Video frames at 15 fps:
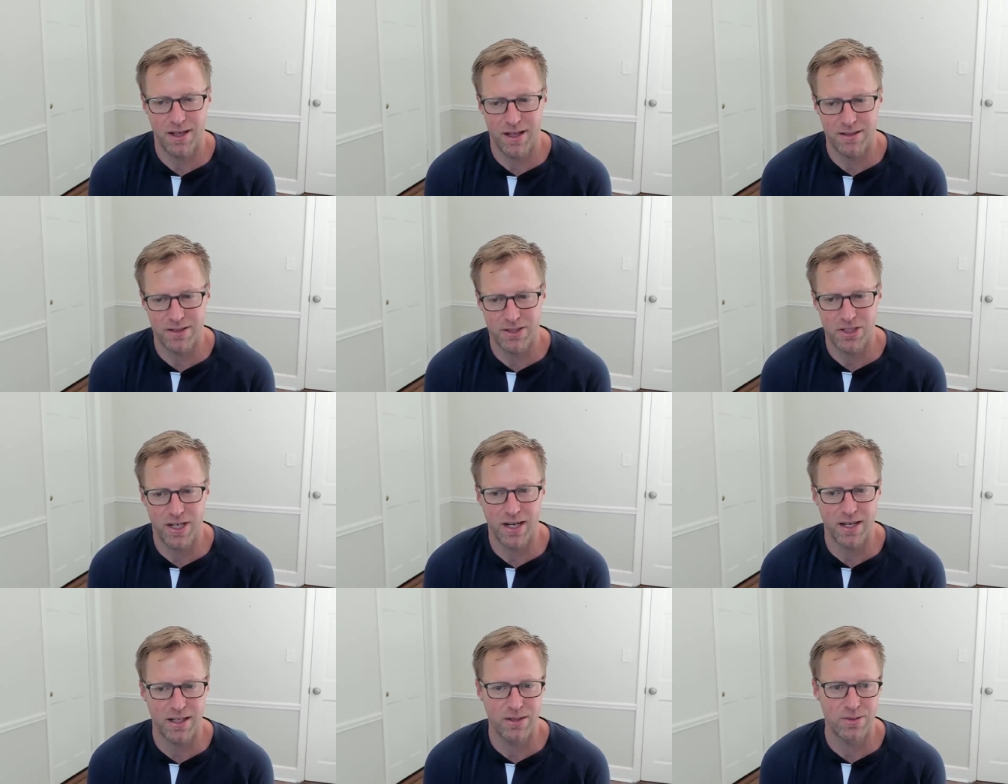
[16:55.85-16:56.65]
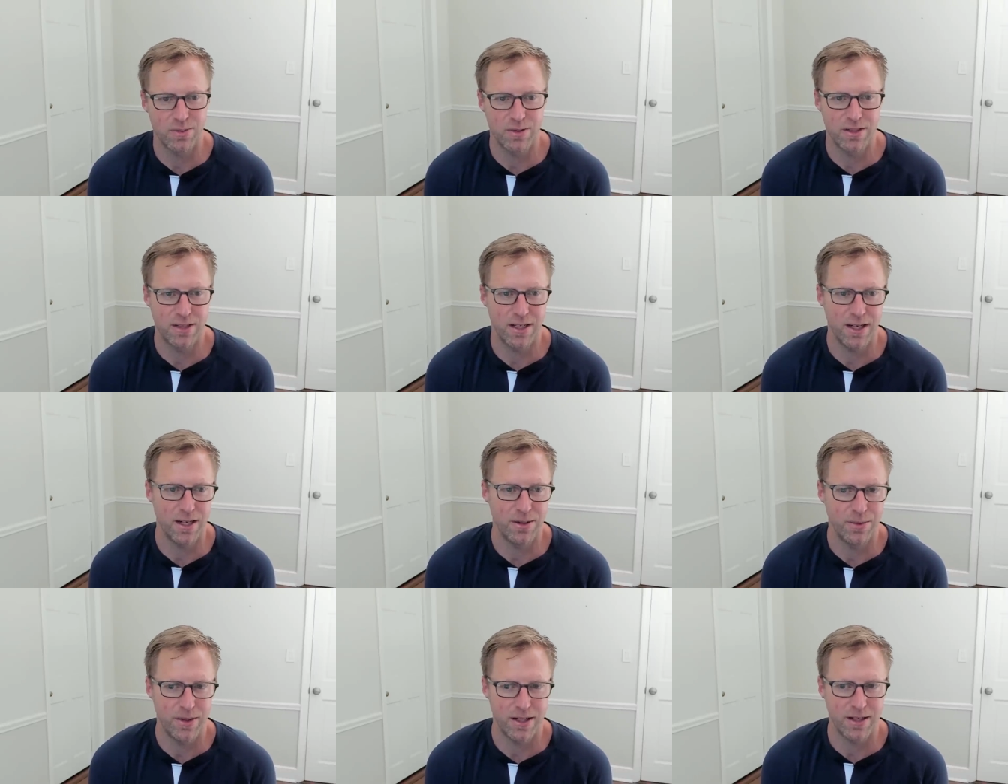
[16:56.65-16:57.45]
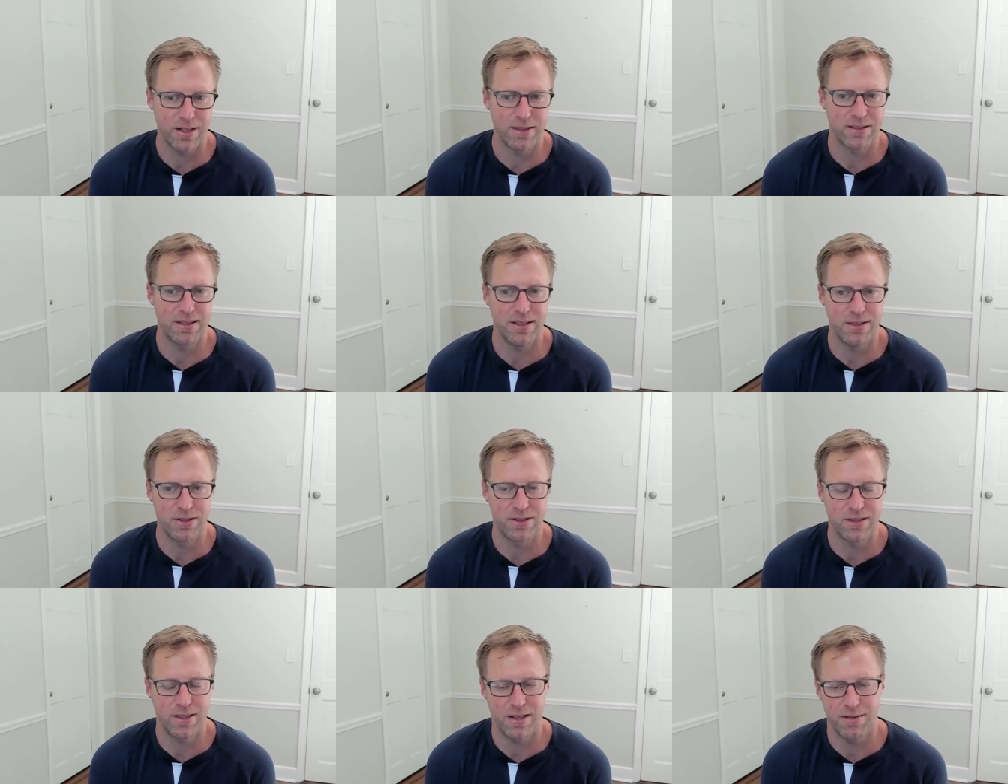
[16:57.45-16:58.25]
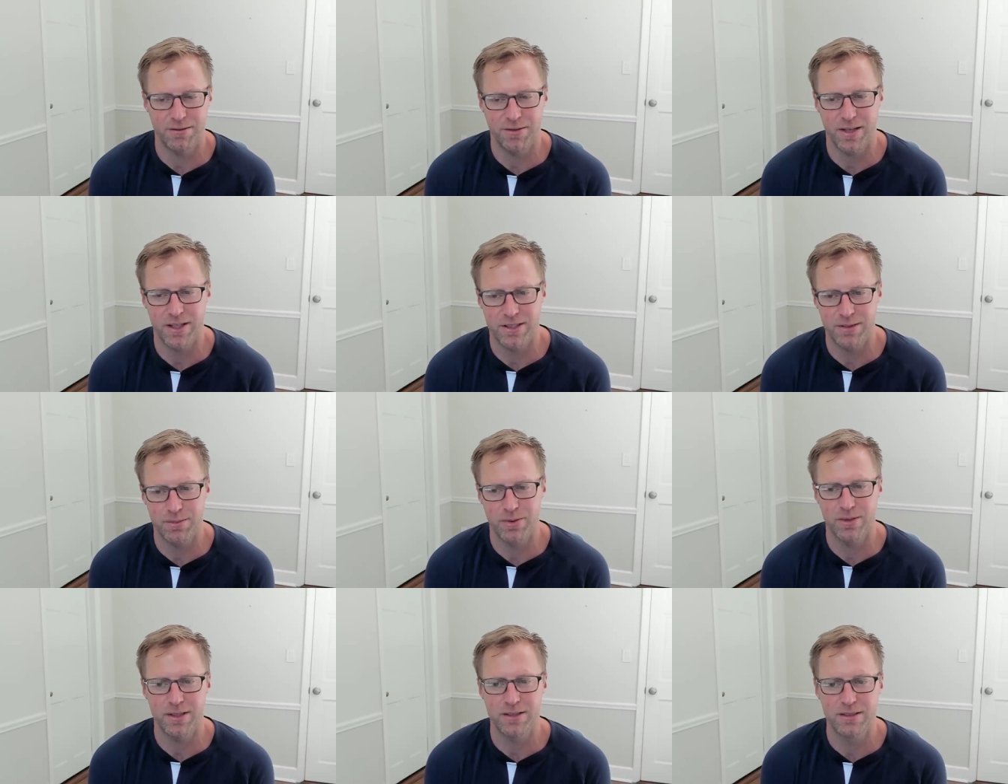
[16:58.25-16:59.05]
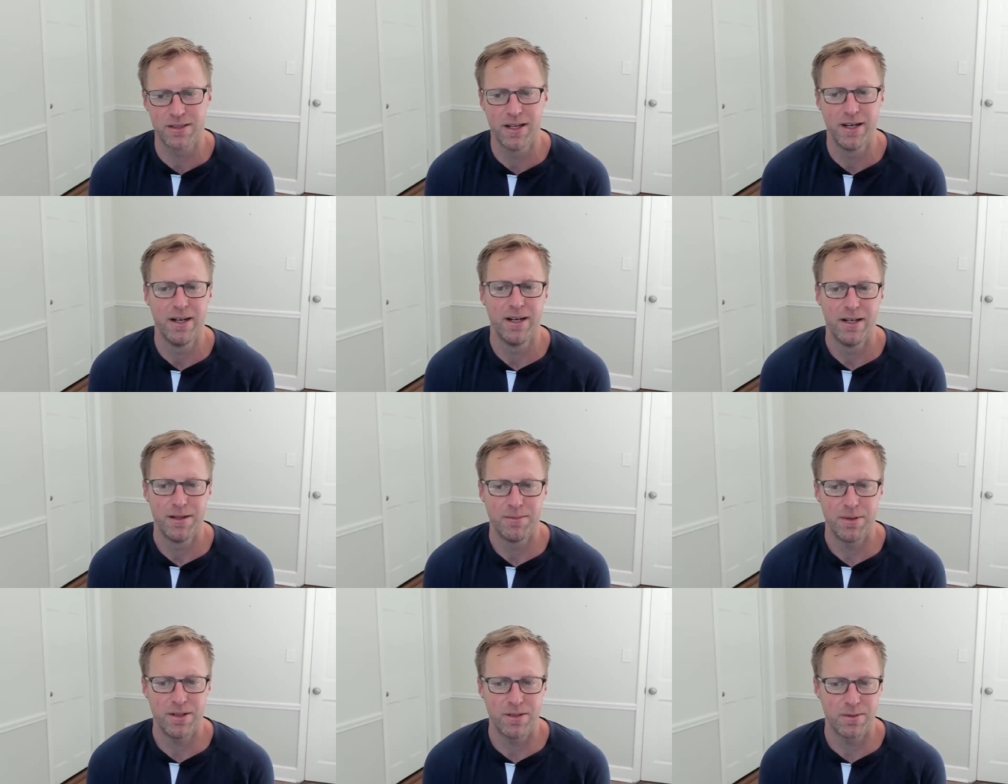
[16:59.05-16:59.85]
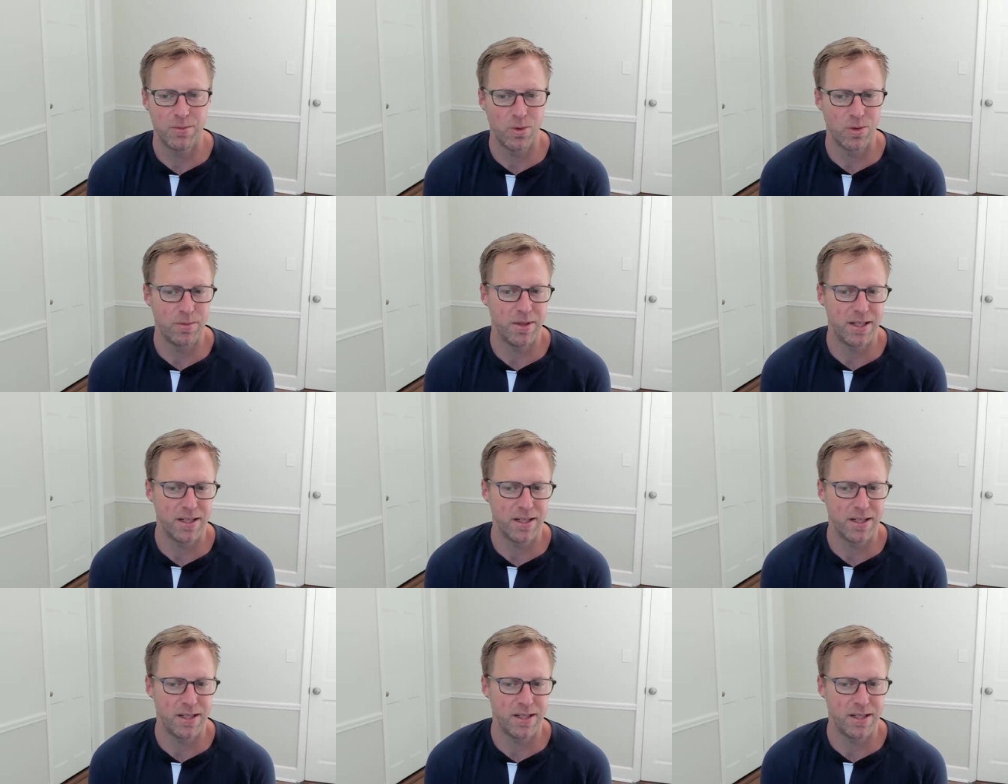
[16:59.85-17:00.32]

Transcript: as a check in through the day when it gets to interesting inflection points. But you're more